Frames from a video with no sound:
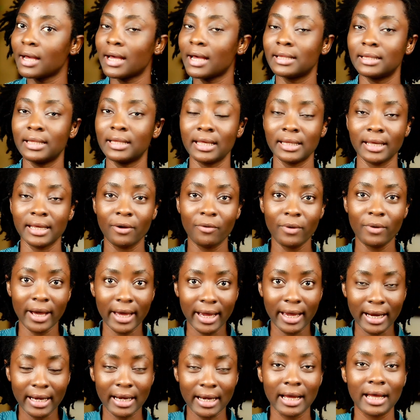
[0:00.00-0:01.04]
And then I go
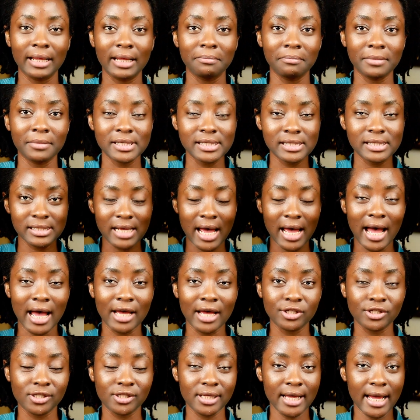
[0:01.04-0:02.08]
ahead and
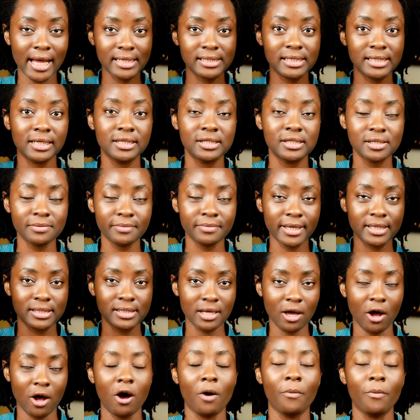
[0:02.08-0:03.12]
massage that into my
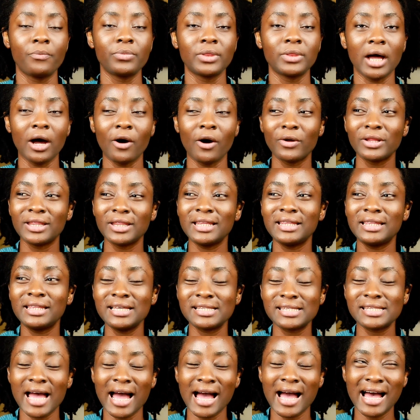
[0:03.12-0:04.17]
scalp. Now
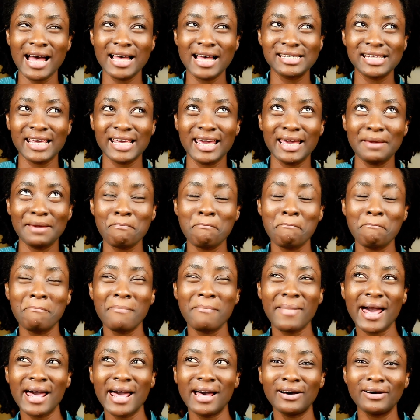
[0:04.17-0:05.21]
this has a
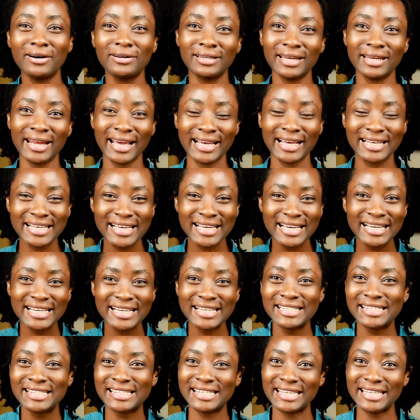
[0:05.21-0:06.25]
mild like
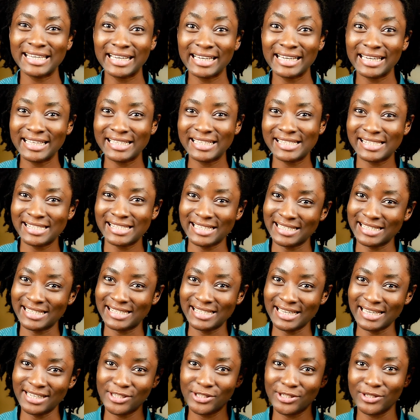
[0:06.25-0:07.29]
tingling
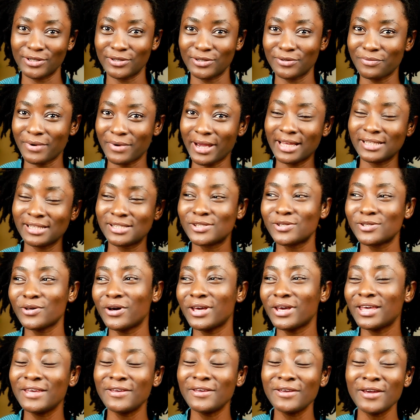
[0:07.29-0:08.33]
sensation, right? So